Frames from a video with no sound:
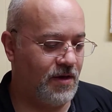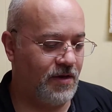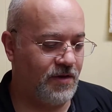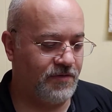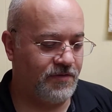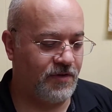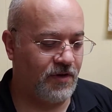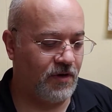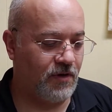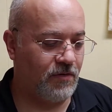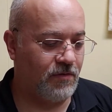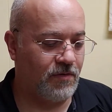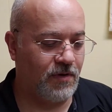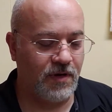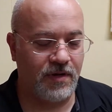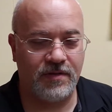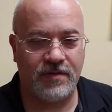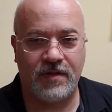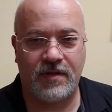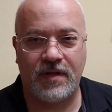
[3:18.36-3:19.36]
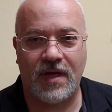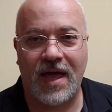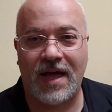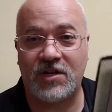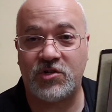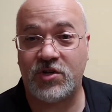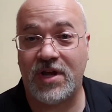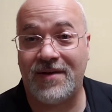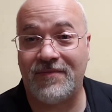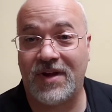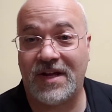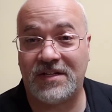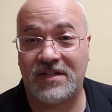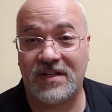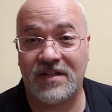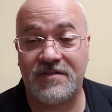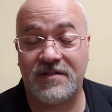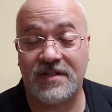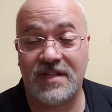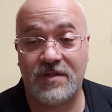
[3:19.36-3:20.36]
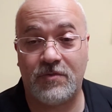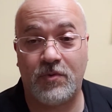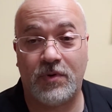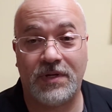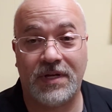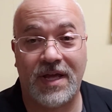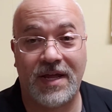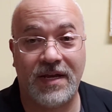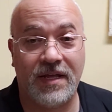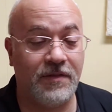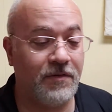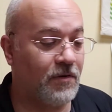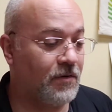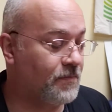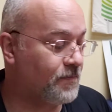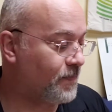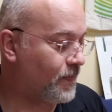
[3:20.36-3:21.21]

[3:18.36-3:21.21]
So actually I haven't got to listen to this one yet either.